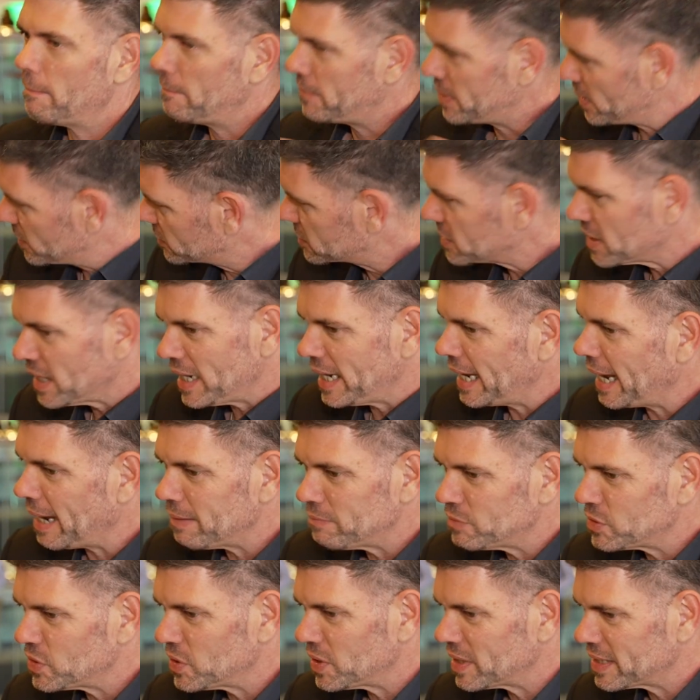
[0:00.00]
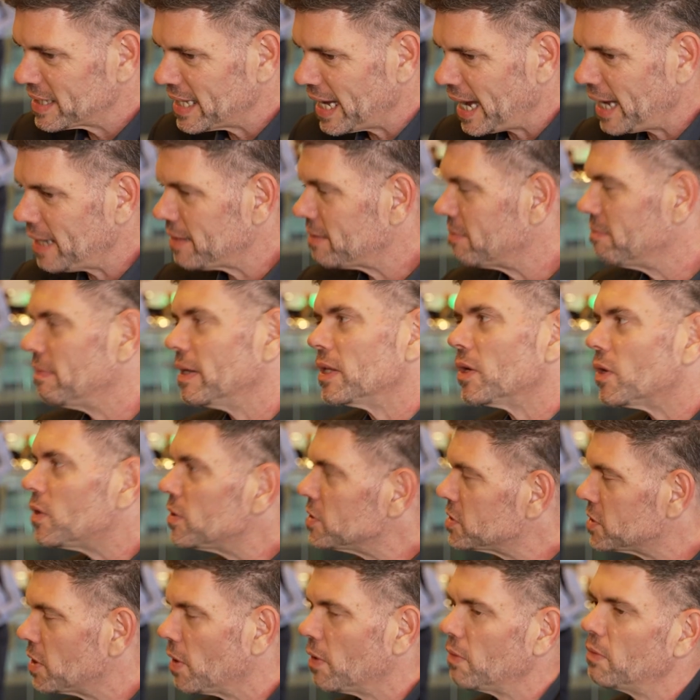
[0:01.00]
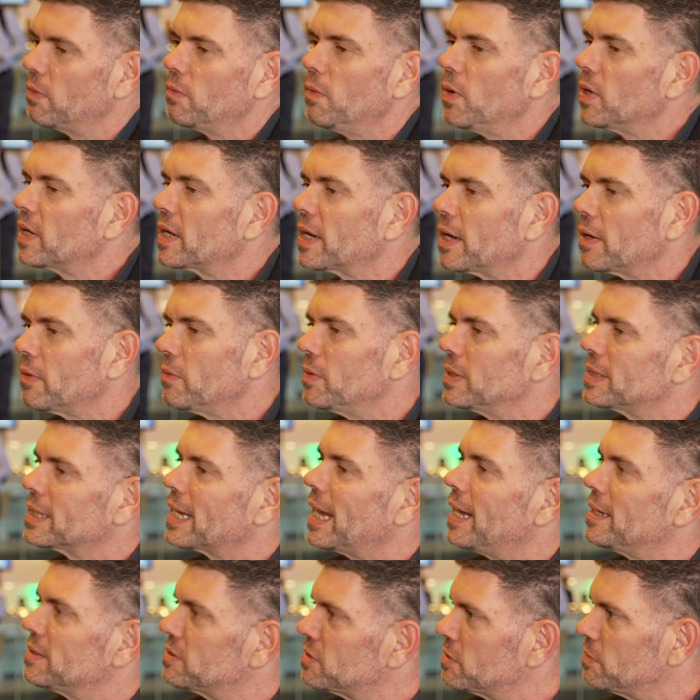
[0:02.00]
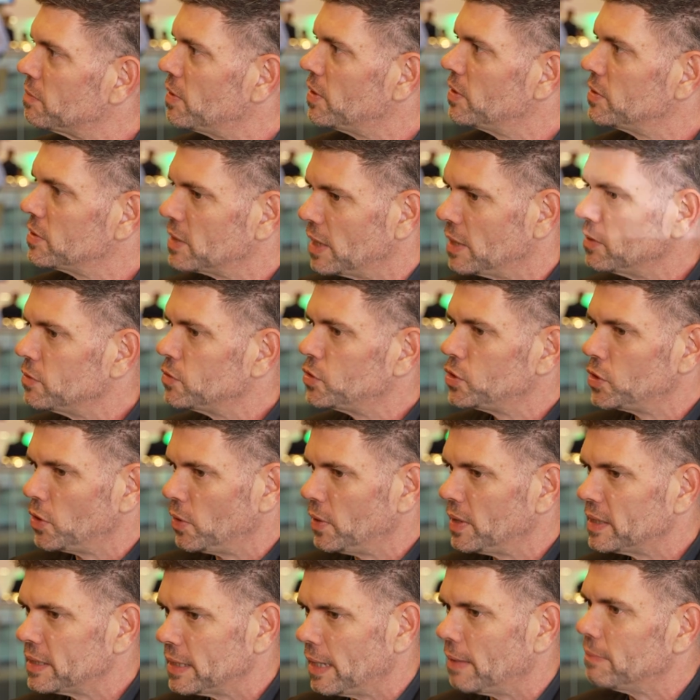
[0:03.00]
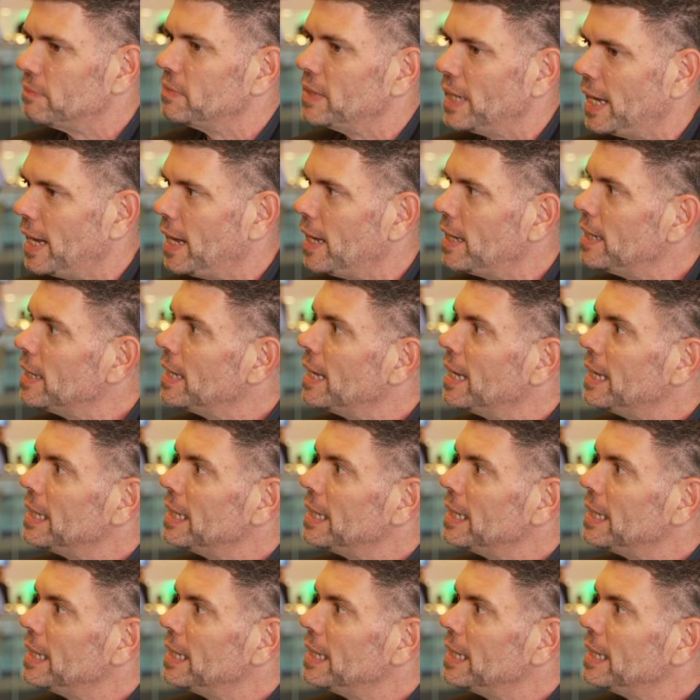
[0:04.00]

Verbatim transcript: personally, I'm doing that, but also working with customers and showing them their